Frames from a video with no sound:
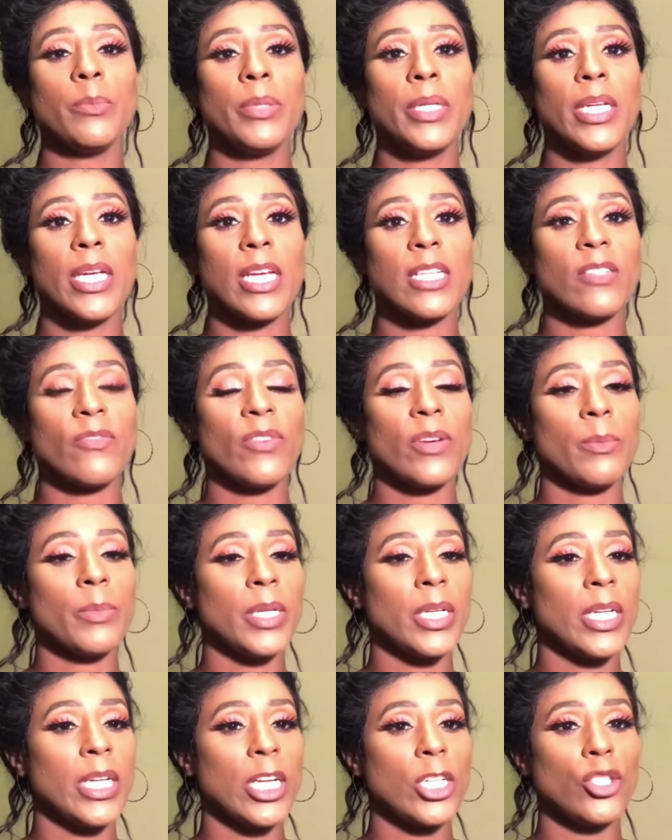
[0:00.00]
to be as
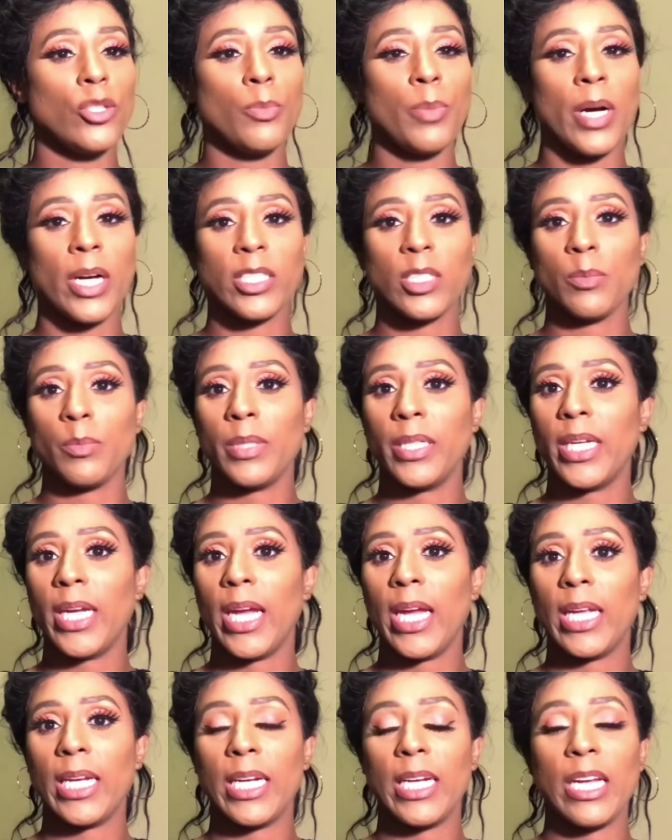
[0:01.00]
feminine as you possibly
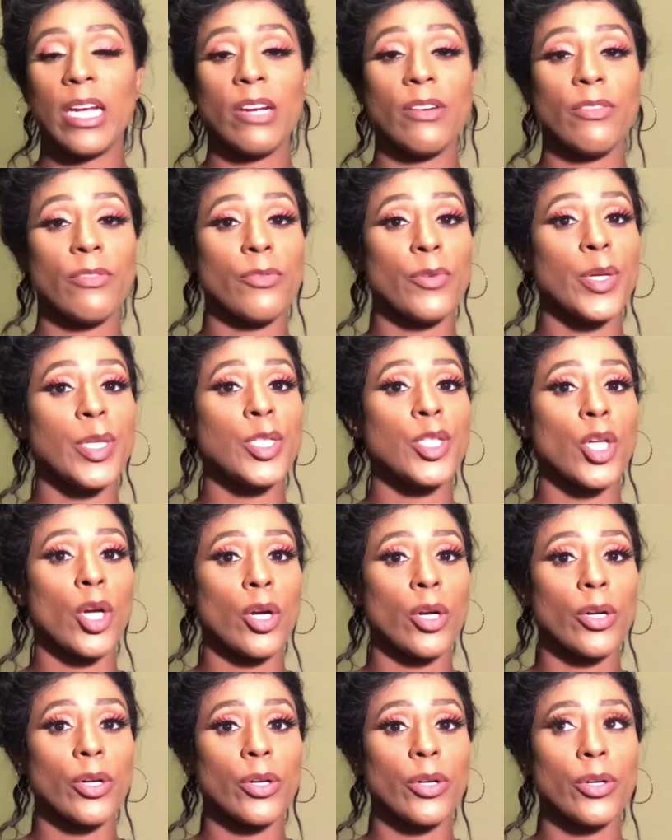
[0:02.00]
can at every
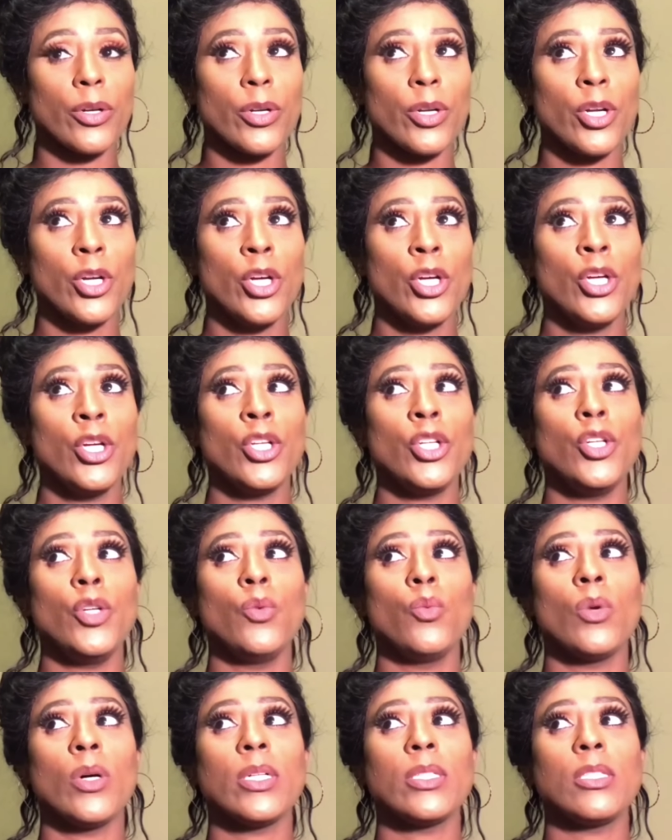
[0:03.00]
turn. You
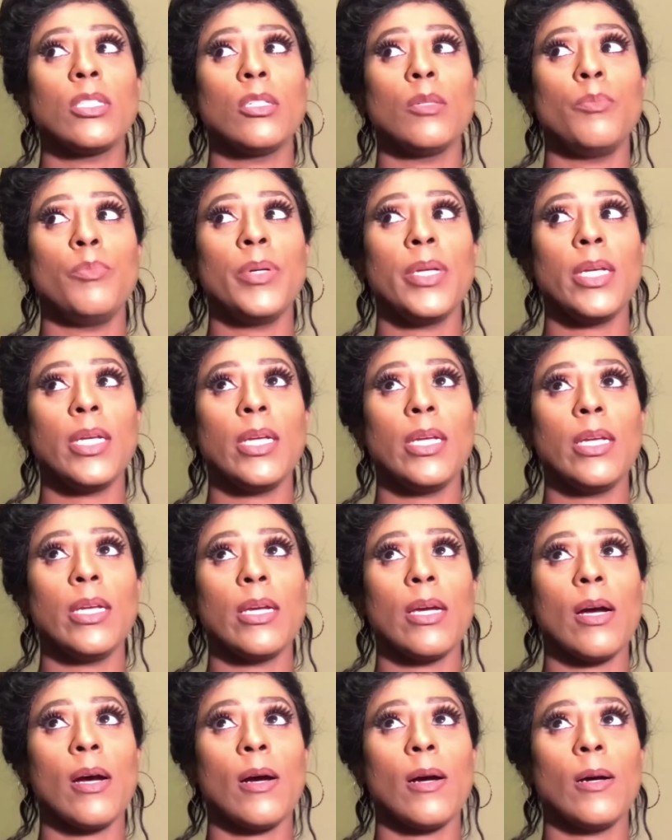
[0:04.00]
want to
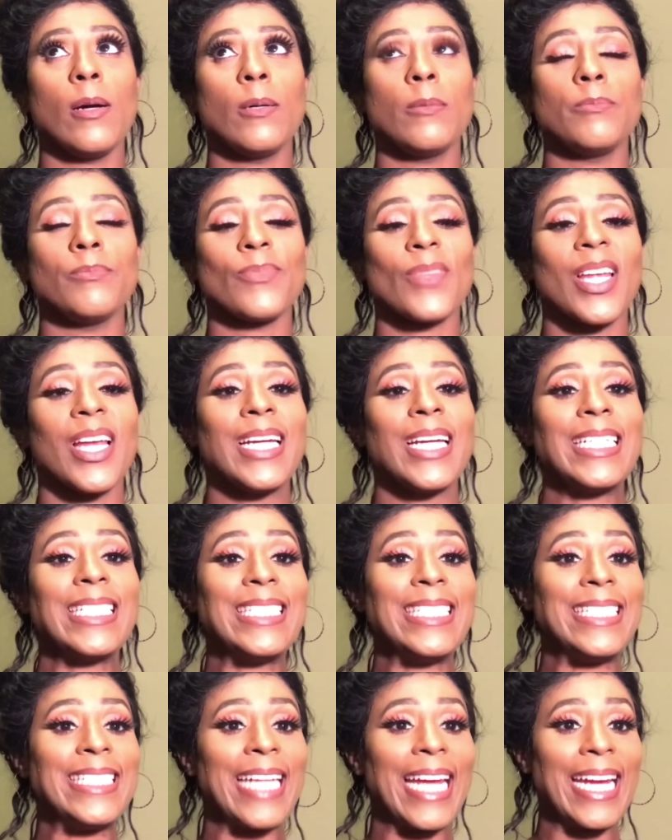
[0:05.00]
be um,
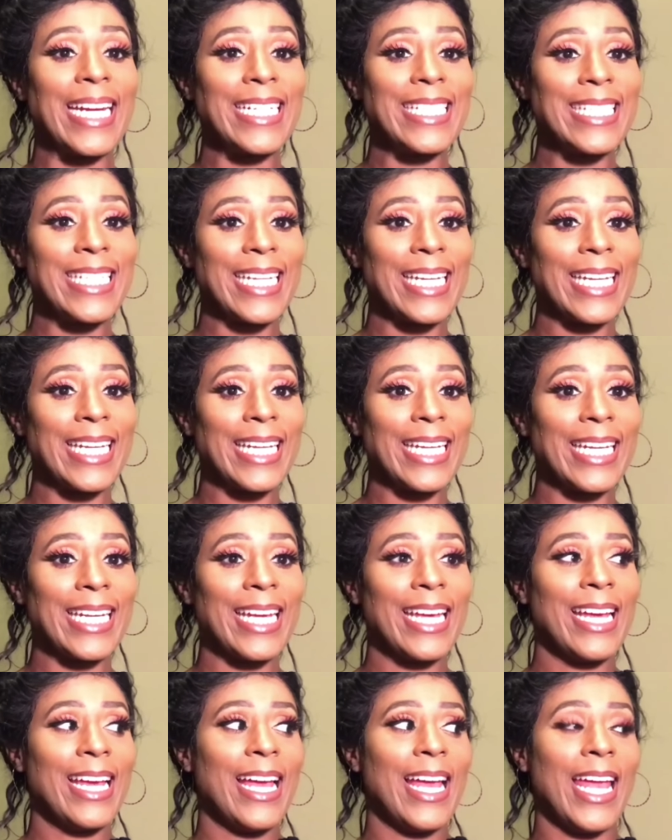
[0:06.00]
dainty
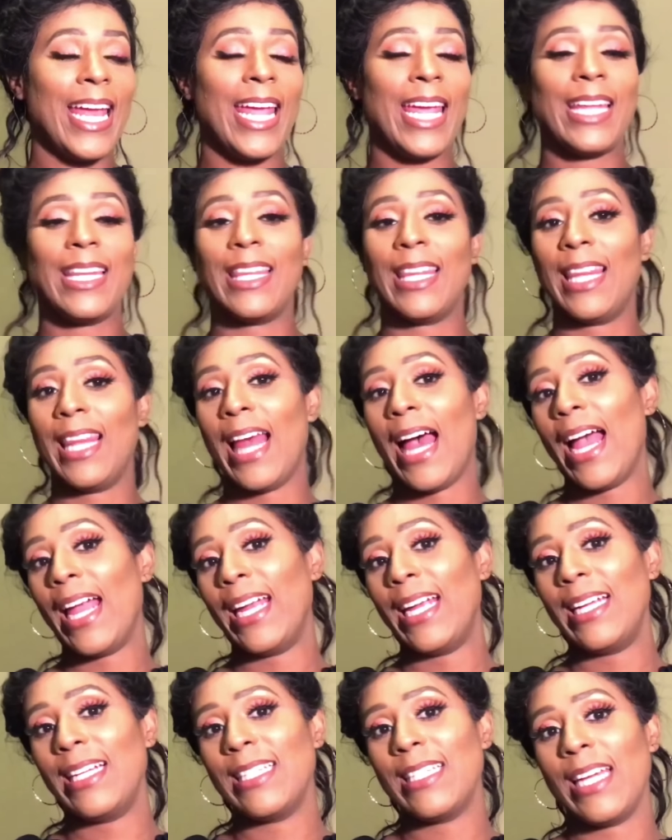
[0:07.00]
and
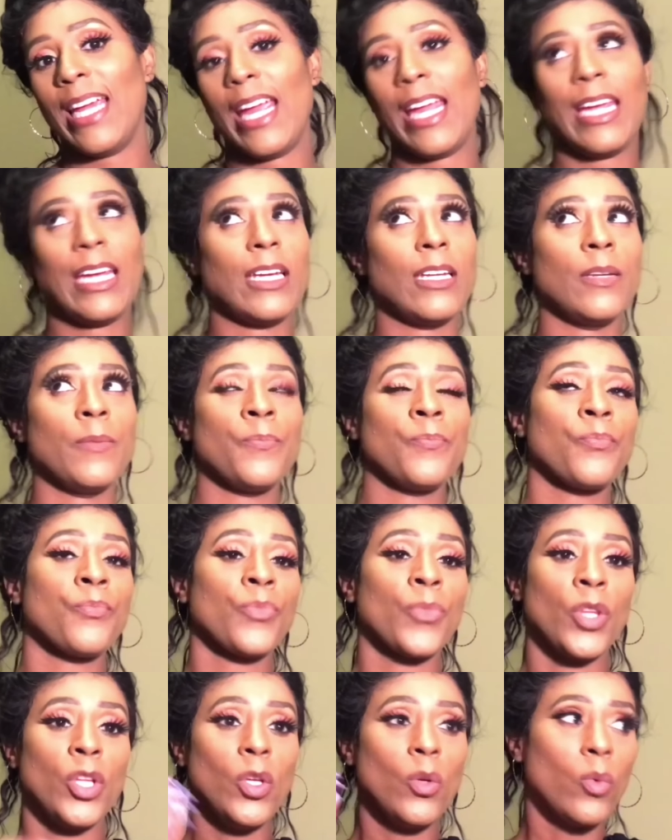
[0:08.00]
light. And
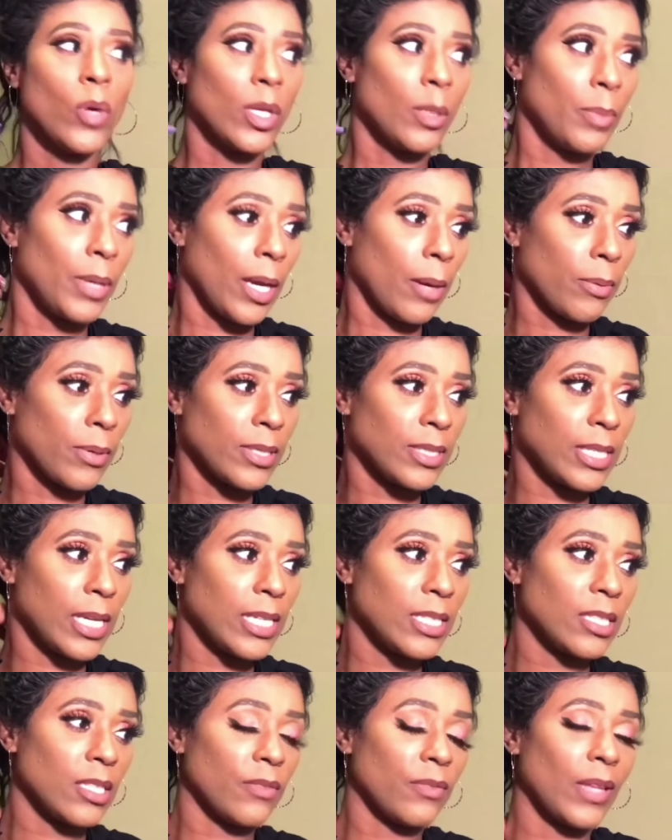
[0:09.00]
you want to be able to say
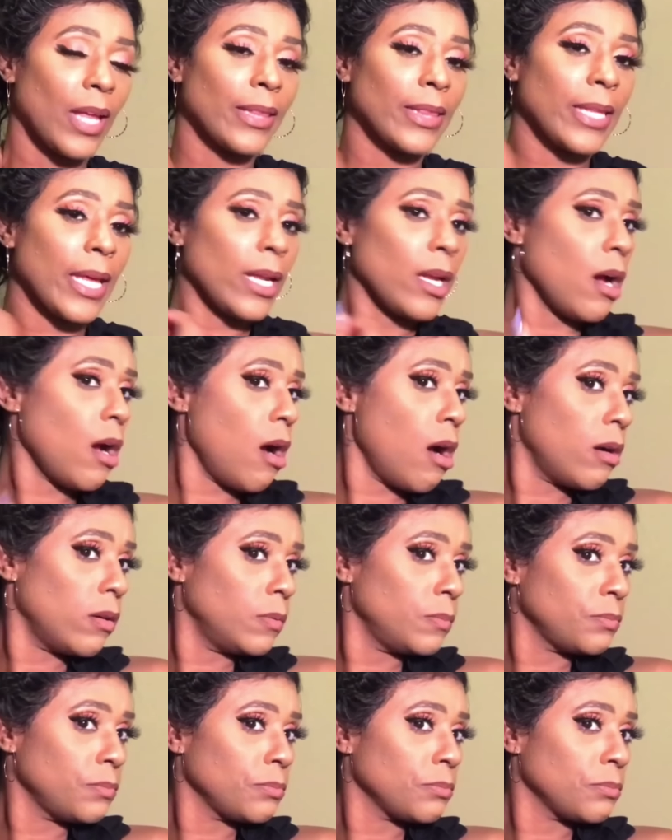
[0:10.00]
stuff like that. Oh,